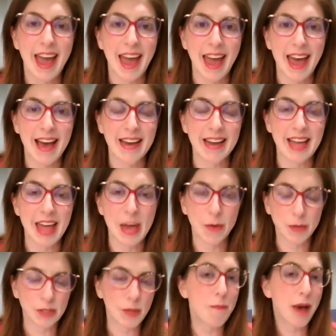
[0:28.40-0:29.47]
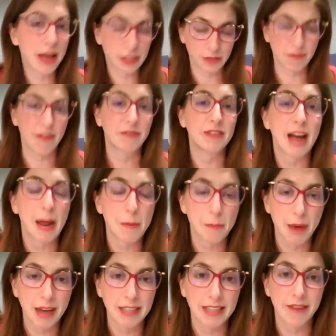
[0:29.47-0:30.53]
And it was the best 59
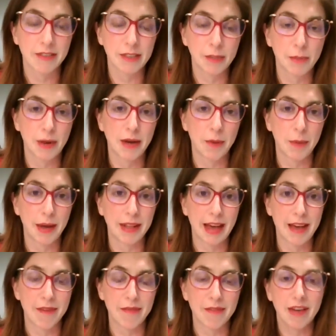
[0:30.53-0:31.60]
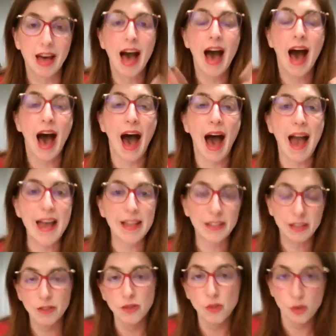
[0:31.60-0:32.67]
bucks I ever spent in my life. I
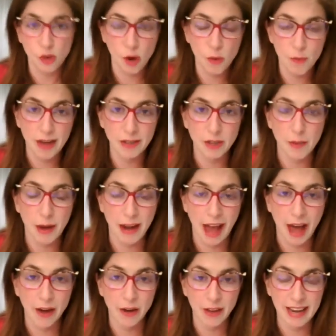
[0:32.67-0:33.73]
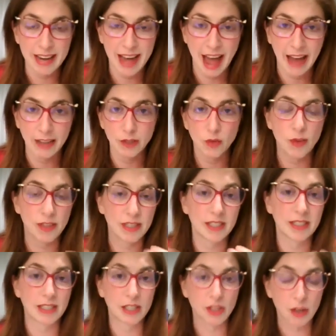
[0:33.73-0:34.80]
learned so much about how to connect with
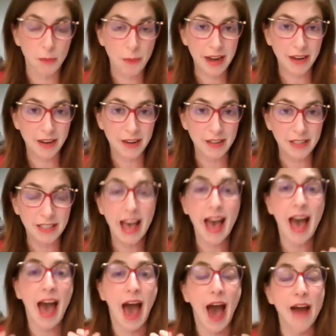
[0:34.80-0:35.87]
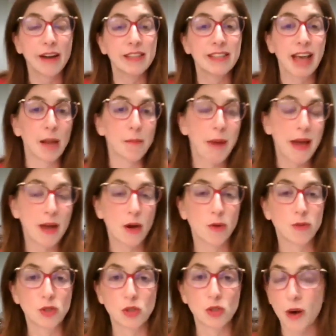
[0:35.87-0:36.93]
decision makers, how to tell my
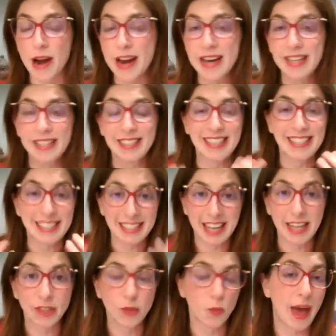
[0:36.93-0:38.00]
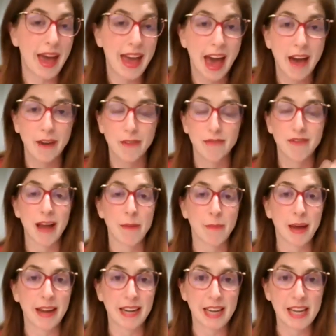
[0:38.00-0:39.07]
own story in a succinct way, how to find
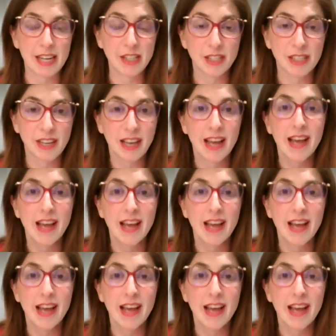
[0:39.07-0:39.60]
my niche.